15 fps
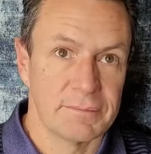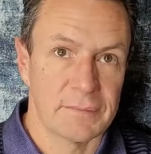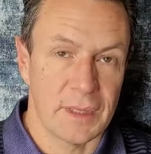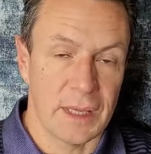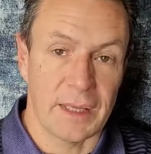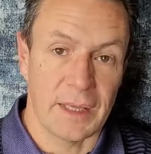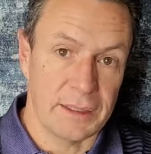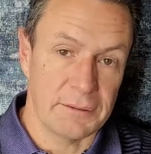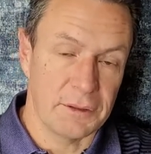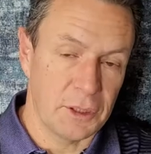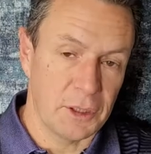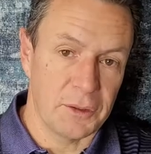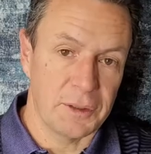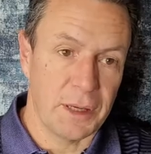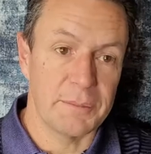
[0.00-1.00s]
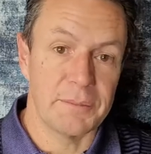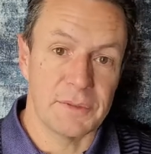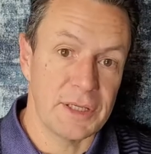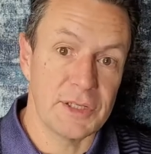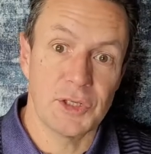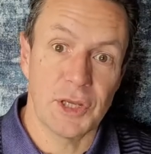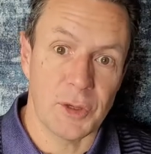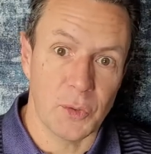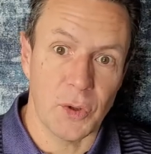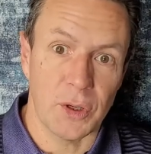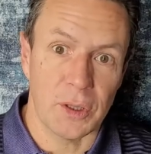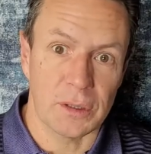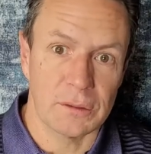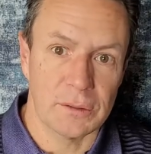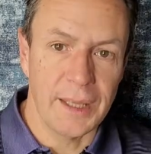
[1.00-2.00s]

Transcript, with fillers: That, uh, you know, I'm, he's not wrong.